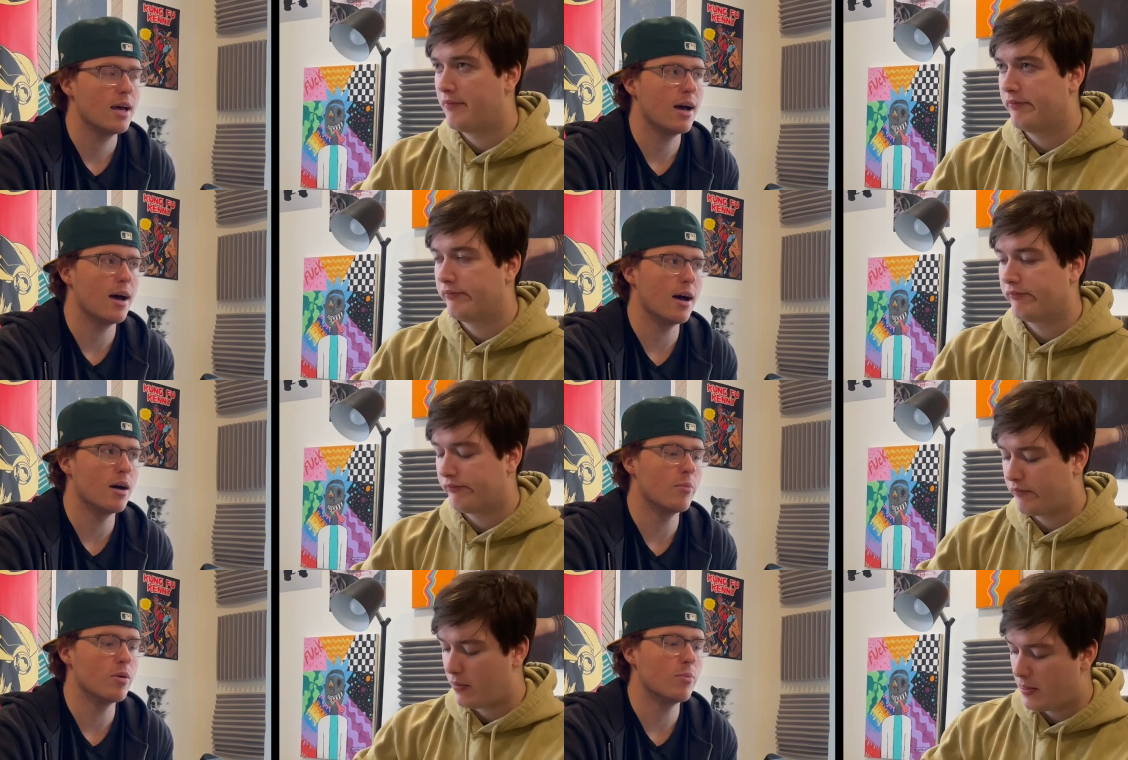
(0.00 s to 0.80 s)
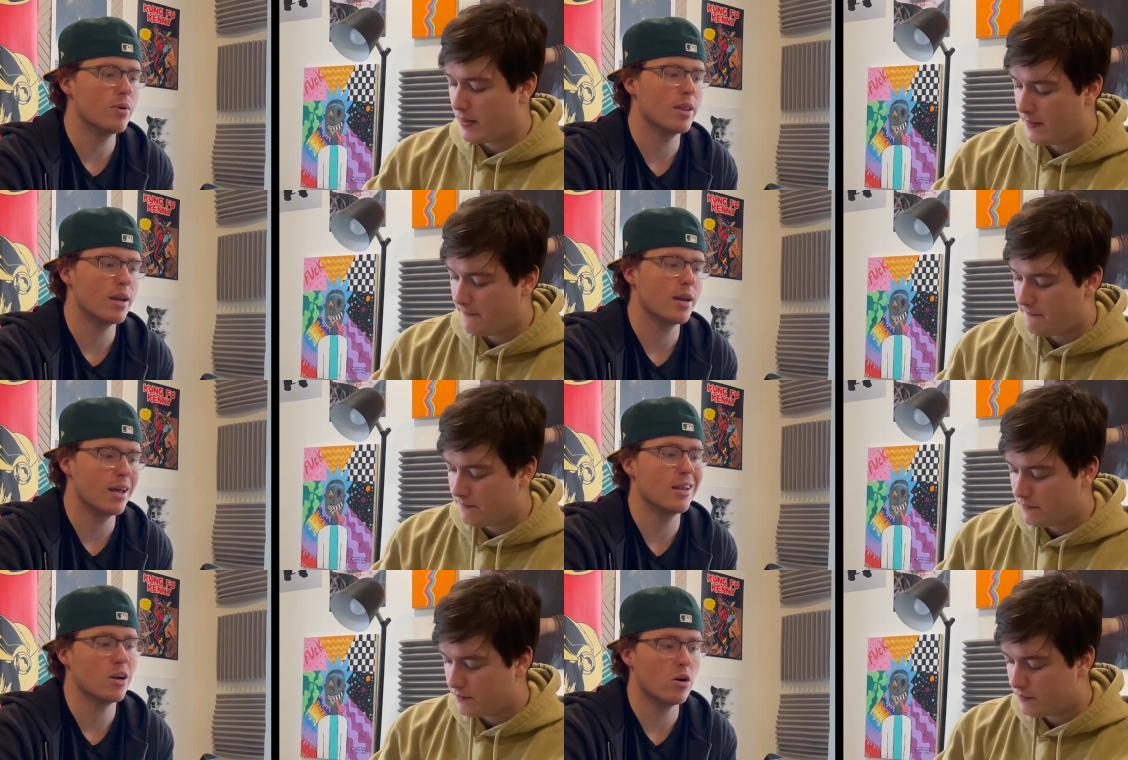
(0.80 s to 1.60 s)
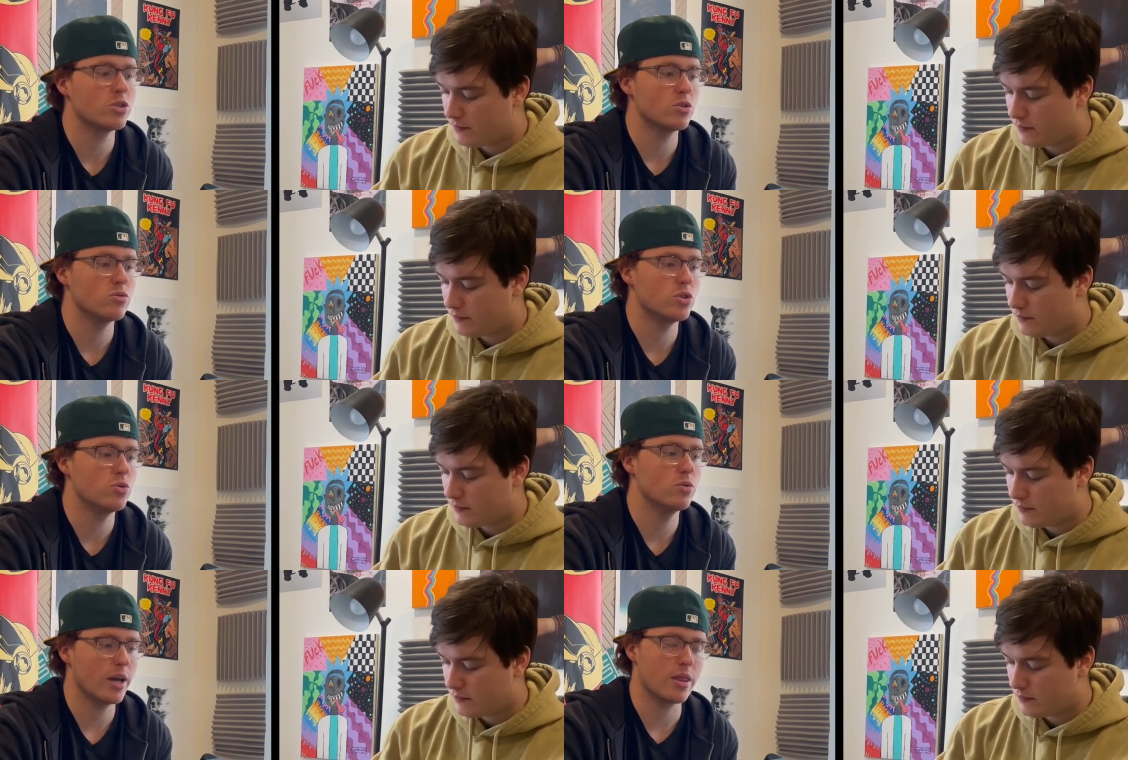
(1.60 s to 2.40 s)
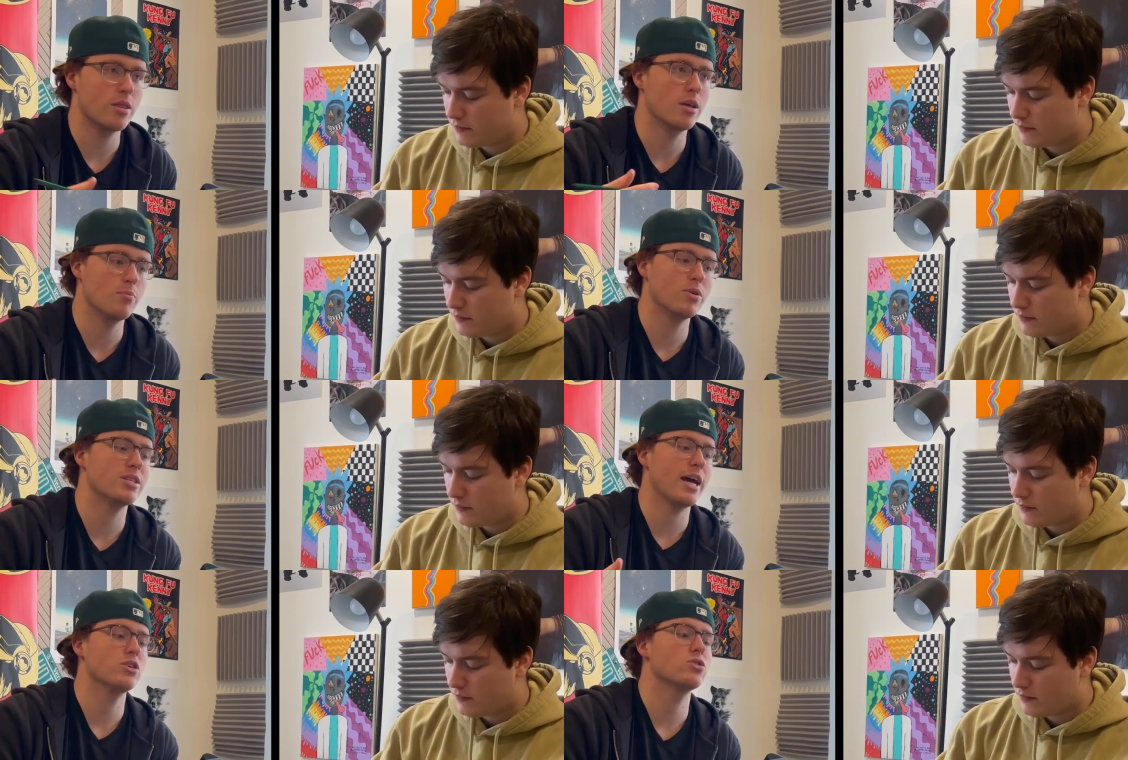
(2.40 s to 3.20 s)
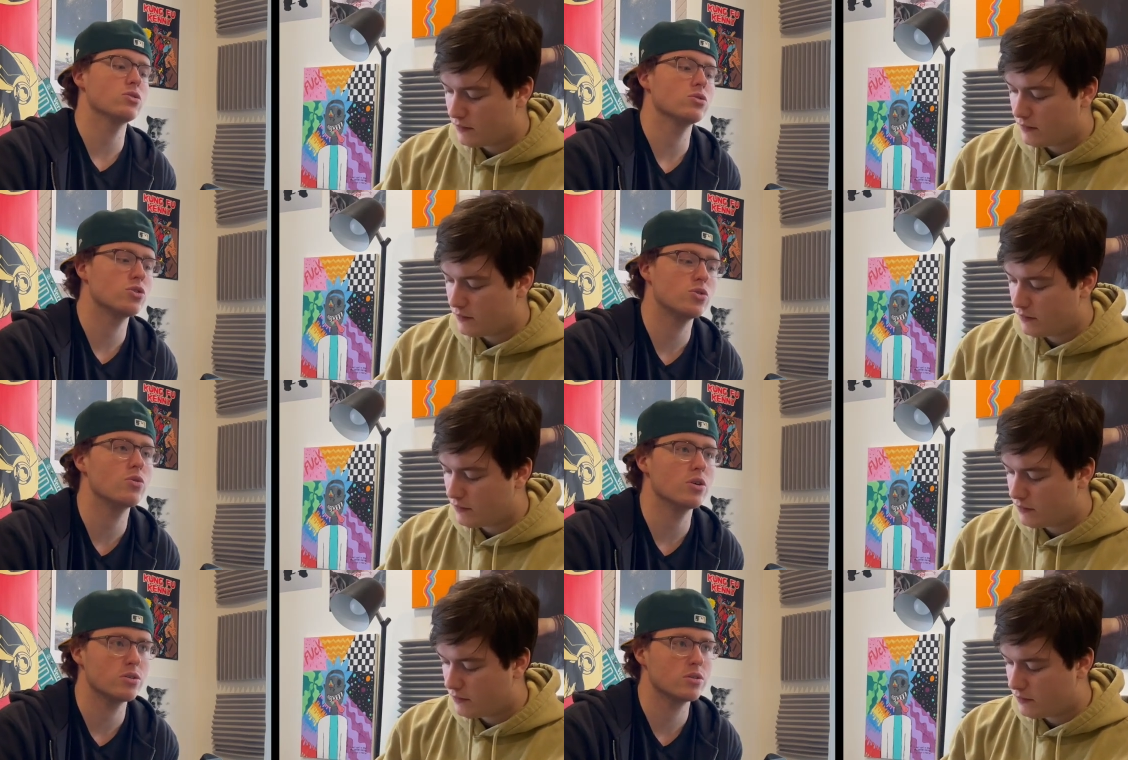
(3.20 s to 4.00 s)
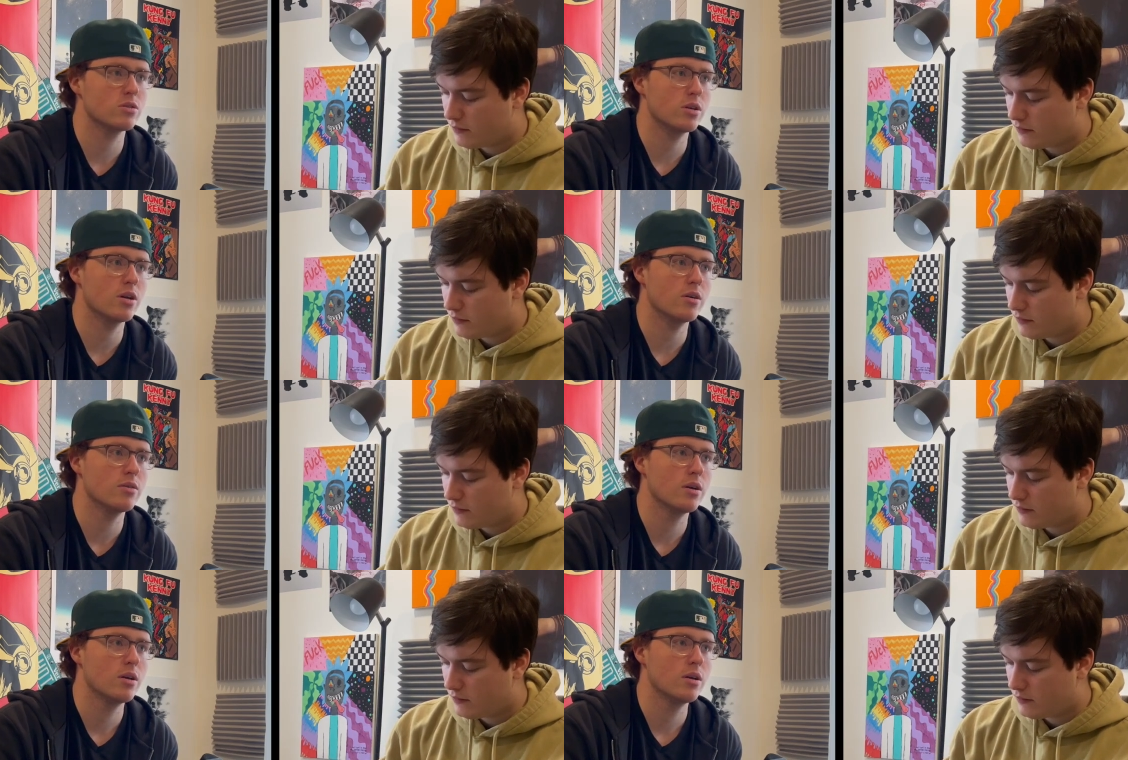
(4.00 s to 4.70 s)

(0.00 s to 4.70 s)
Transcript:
Speaker 1: um, but then and then also to like the potential suitors, you know,